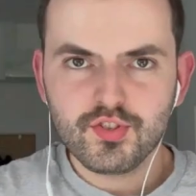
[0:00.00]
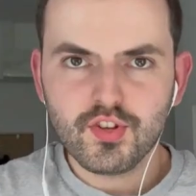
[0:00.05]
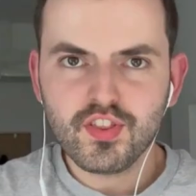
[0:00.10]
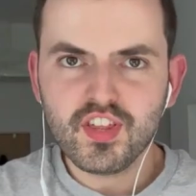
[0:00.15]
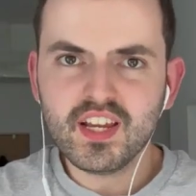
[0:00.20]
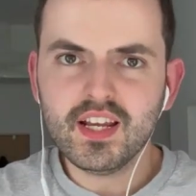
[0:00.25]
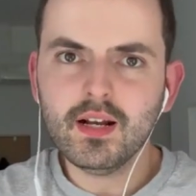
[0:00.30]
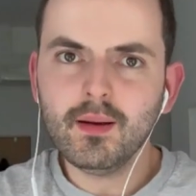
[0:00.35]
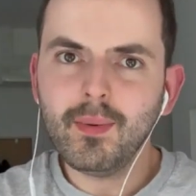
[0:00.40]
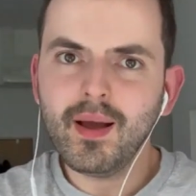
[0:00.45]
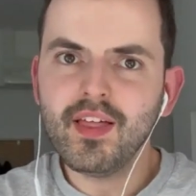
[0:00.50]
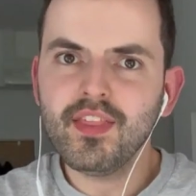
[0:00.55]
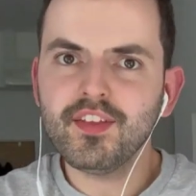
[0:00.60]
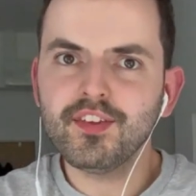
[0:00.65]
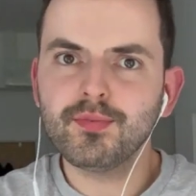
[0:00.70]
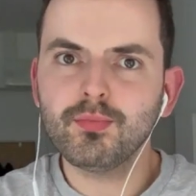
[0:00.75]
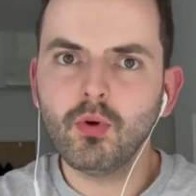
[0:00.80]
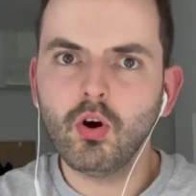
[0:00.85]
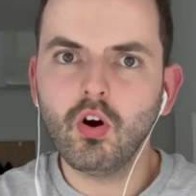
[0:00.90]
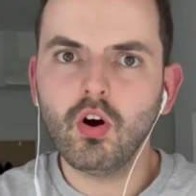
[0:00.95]
So thinking about
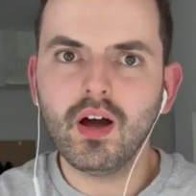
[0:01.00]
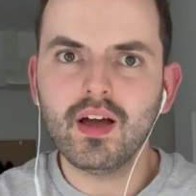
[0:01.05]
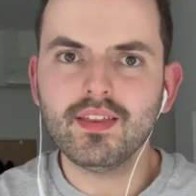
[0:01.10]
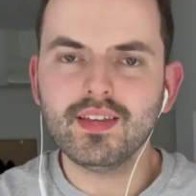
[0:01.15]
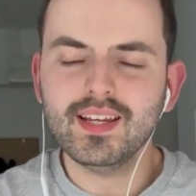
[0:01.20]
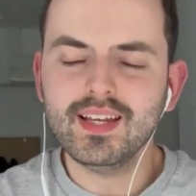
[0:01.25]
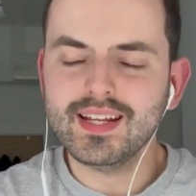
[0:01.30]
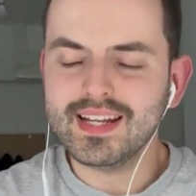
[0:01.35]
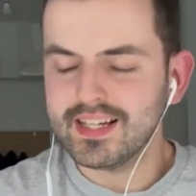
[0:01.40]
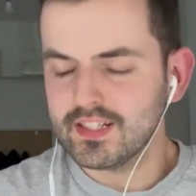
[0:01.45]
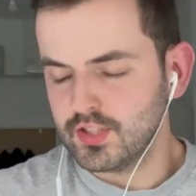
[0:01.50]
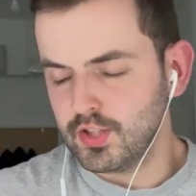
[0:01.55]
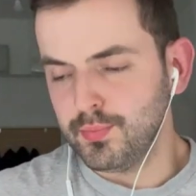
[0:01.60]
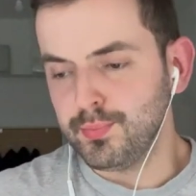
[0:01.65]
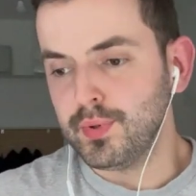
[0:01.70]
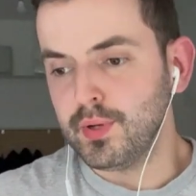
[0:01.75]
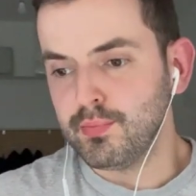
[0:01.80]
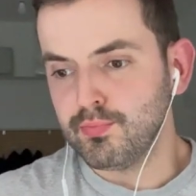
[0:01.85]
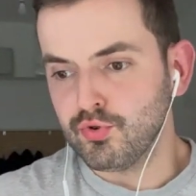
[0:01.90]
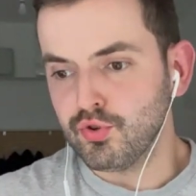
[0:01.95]
this more, I think it'd actually
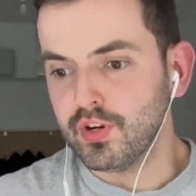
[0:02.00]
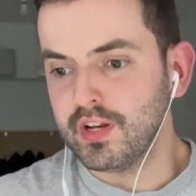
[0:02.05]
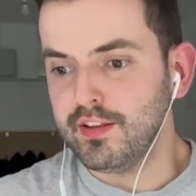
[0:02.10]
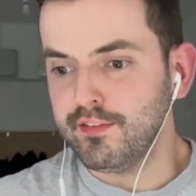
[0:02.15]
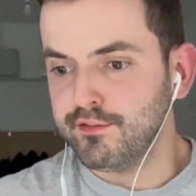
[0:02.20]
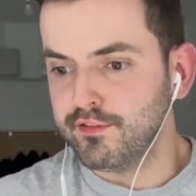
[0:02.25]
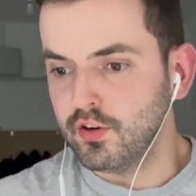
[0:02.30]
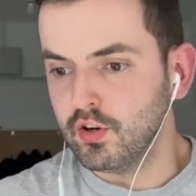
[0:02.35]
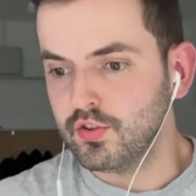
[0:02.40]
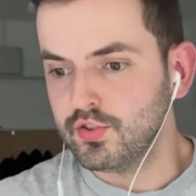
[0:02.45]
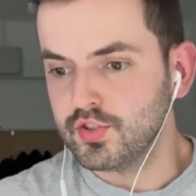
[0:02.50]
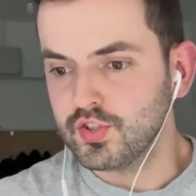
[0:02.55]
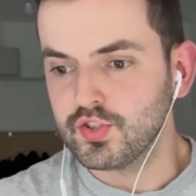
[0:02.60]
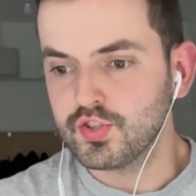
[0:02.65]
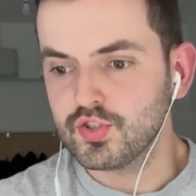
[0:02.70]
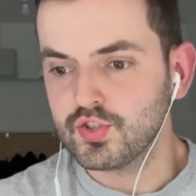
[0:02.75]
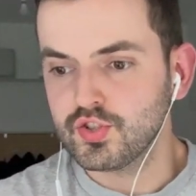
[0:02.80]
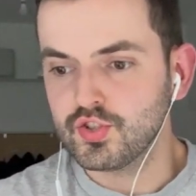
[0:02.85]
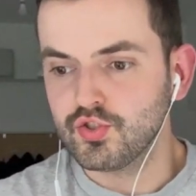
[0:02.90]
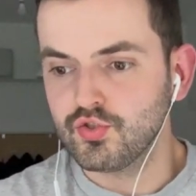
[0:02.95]
be pretty fun to
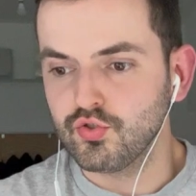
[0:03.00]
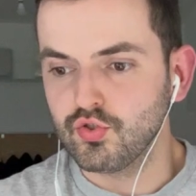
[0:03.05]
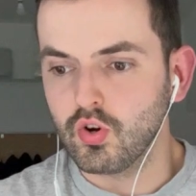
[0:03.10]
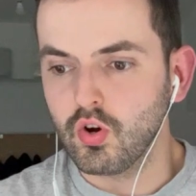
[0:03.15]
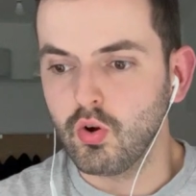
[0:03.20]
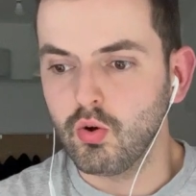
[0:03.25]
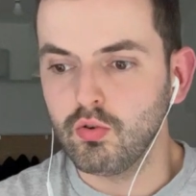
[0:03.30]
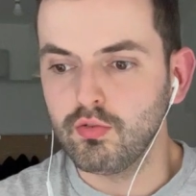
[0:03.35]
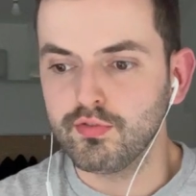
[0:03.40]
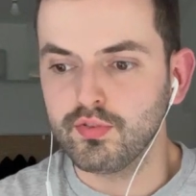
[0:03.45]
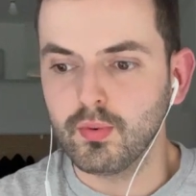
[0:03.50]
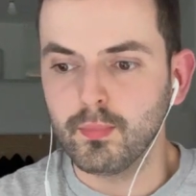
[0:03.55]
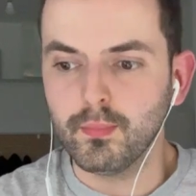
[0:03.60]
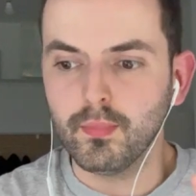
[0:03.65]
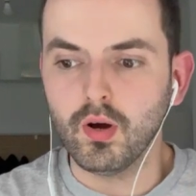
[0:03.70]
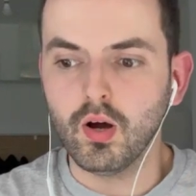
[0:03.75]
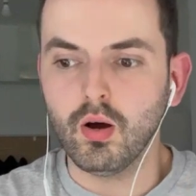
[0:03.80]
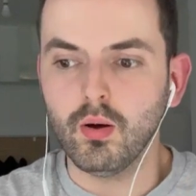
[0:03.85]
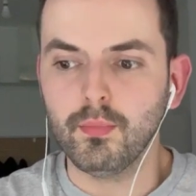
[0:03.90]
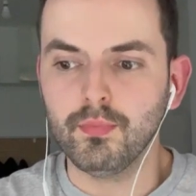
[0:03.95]
scroll from
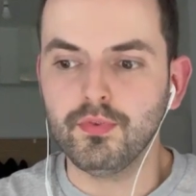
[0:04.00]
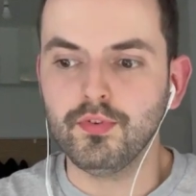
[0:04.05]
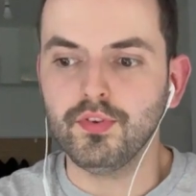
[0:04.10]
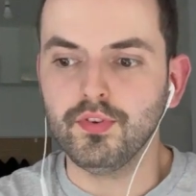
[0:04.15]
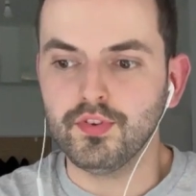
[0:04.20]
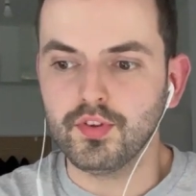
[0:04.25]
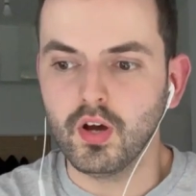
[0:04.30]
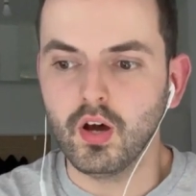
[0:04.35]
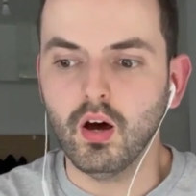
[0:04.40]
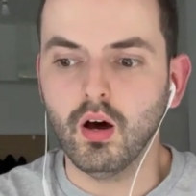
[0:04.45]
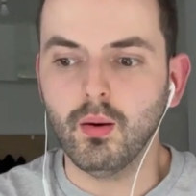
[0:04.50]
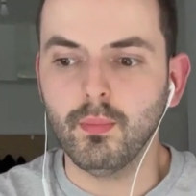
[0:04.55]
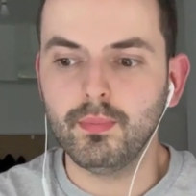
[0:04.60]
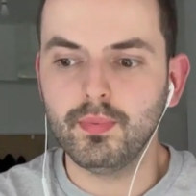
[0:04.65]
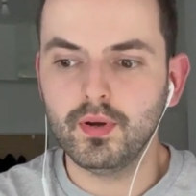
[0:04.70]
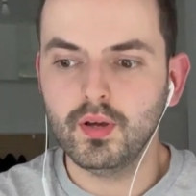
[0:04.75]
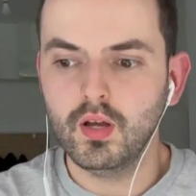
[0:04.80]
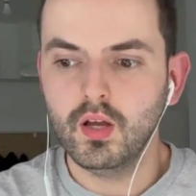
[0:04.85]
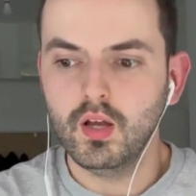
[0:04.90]
bottom to top.